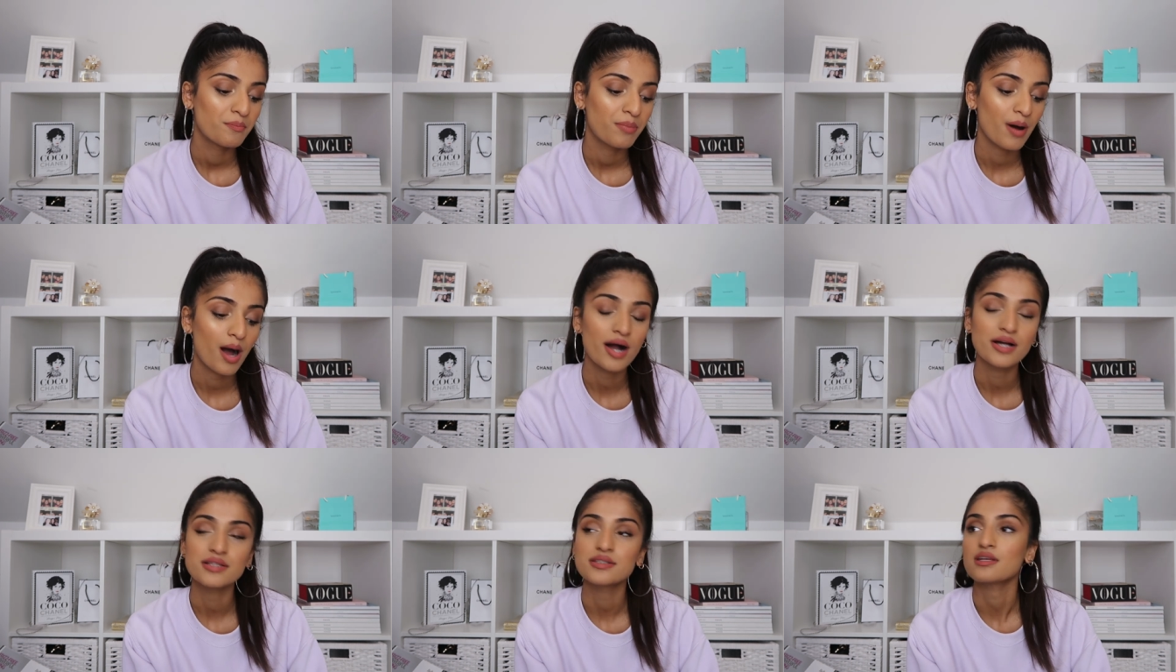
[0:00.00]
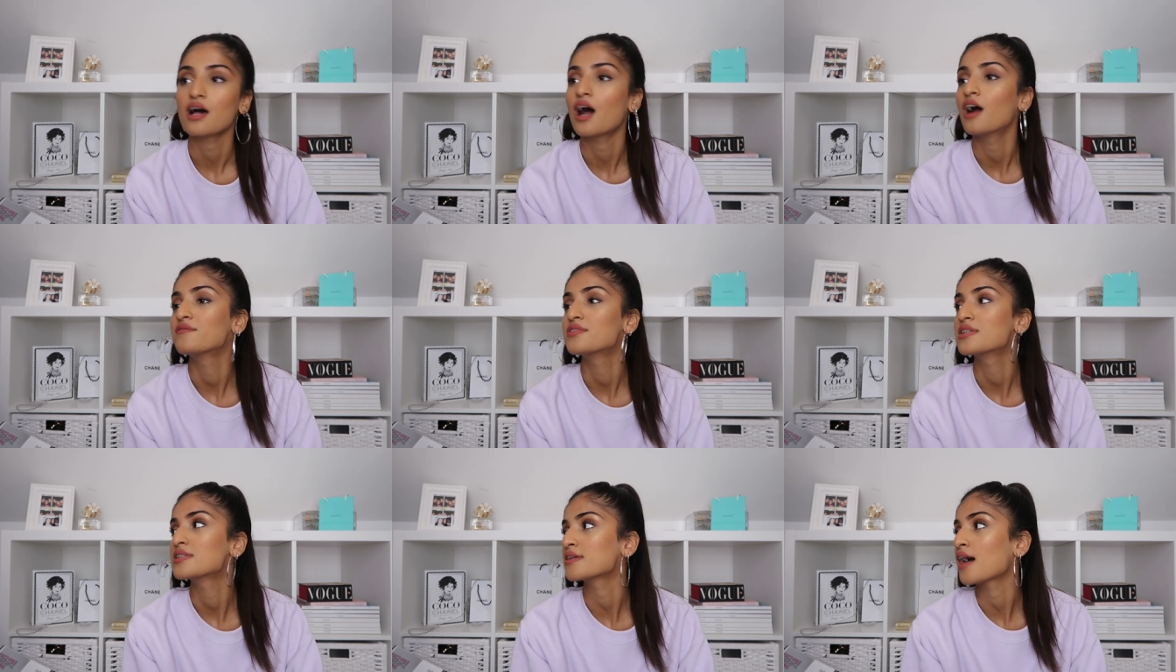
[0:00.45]
but
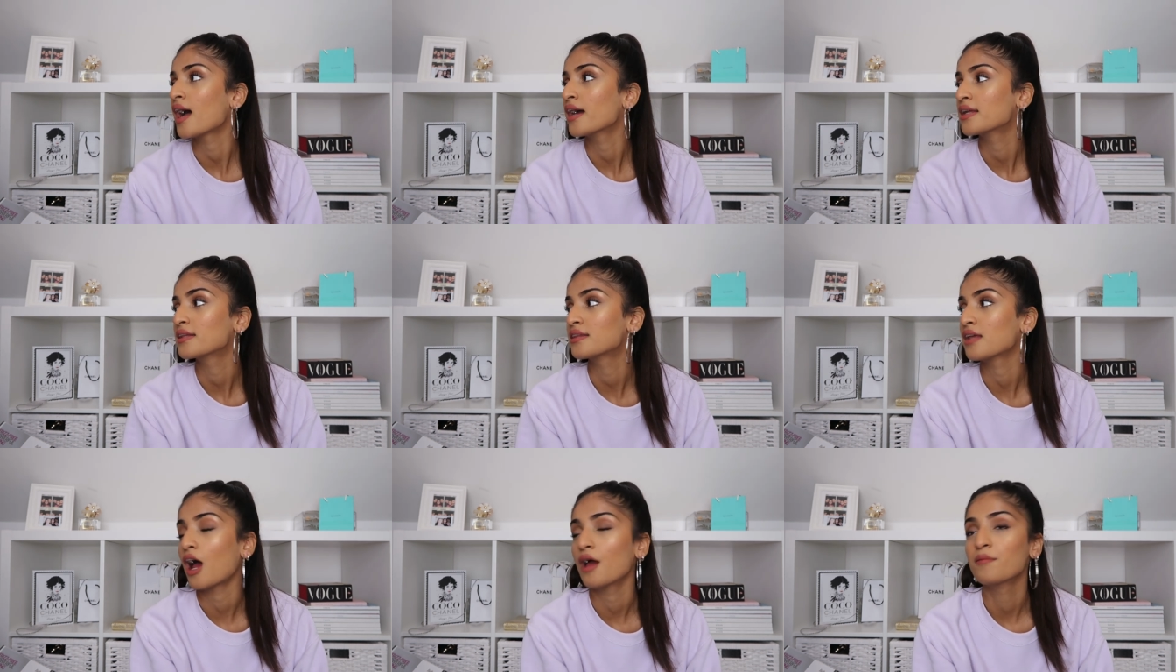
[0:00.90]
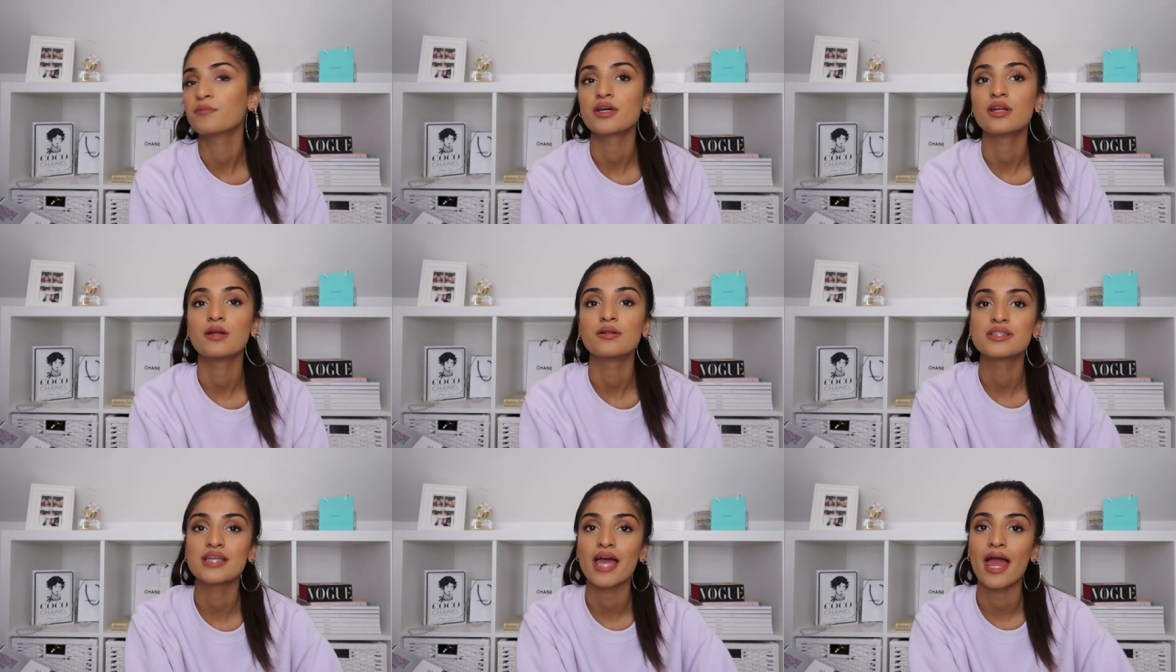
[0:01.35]
I've decided that I'm
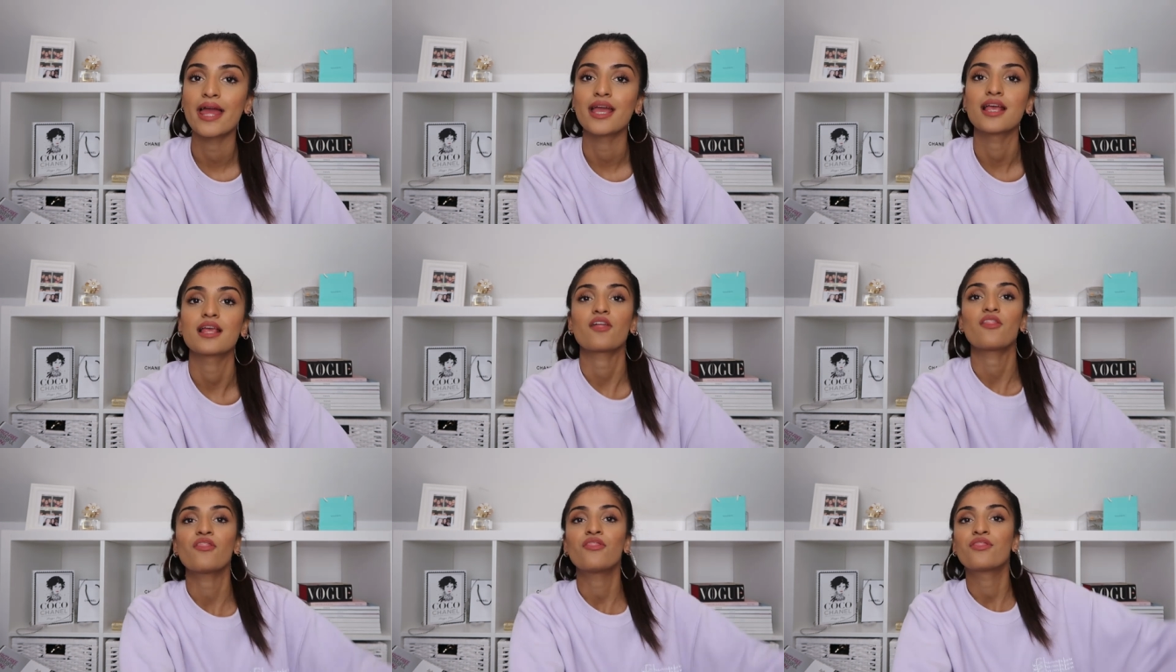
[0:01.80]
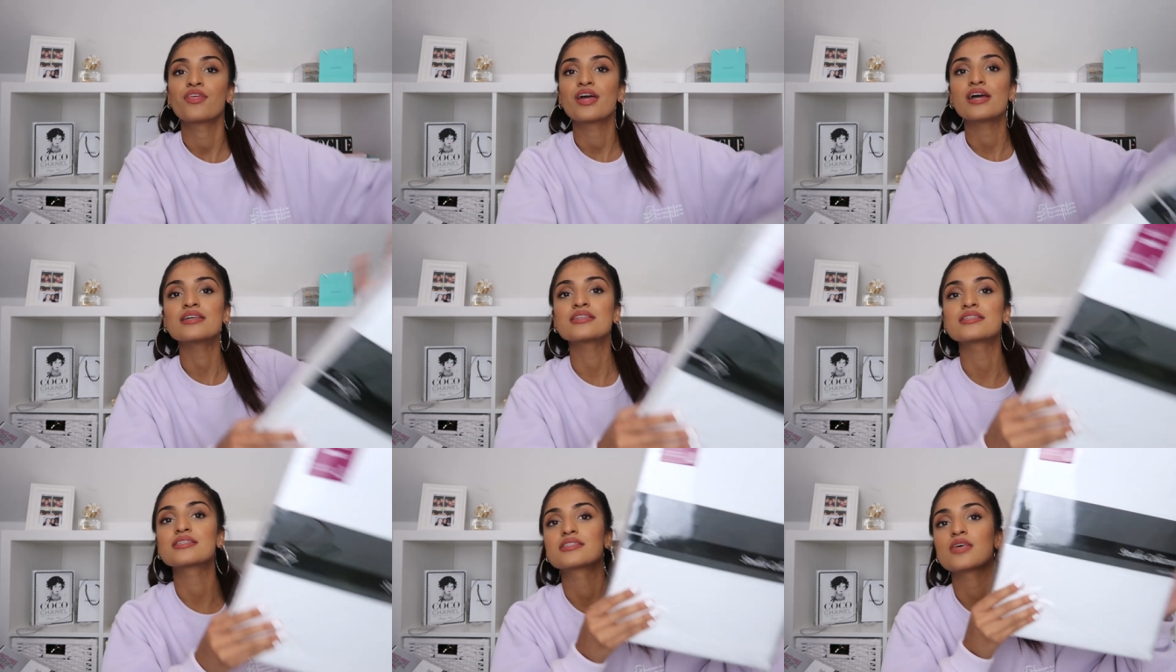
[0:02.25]
gonna take
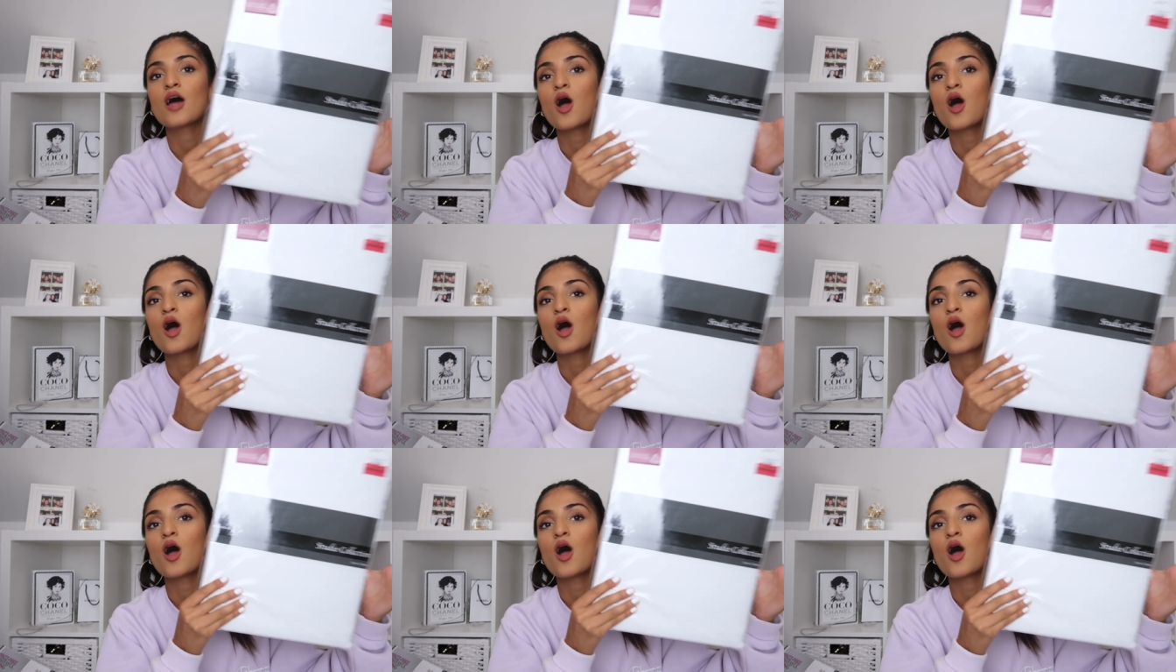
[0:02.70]
this